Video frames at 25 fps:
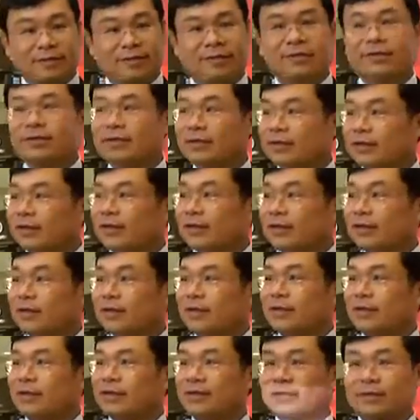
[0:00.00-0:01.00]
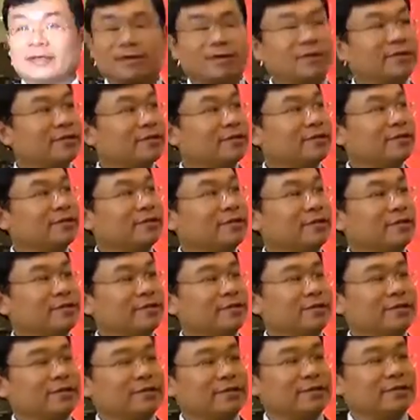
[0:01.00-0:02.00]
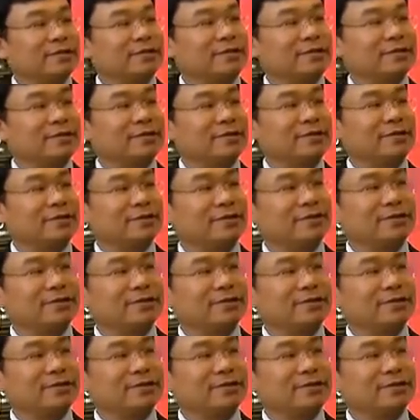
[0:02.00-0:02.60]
The person shown says nothing.